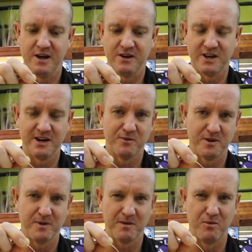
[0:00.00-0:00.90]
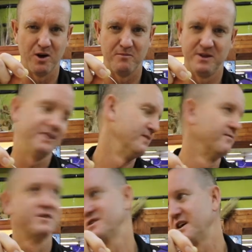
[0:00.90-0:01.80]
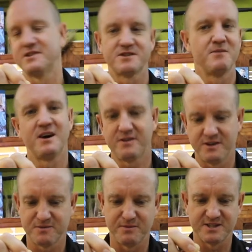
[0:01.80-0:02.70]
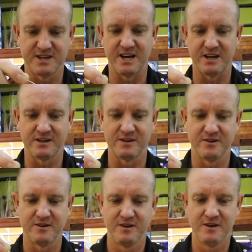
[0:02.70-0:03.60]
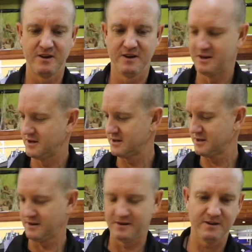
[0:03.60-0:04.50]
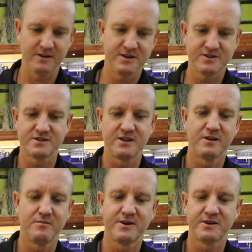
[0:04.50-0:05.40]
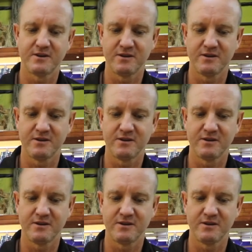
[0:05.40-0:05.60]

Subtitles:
And you end up with a big blob, and then the fish shakes its mouth and spits it out. And it's just a little bit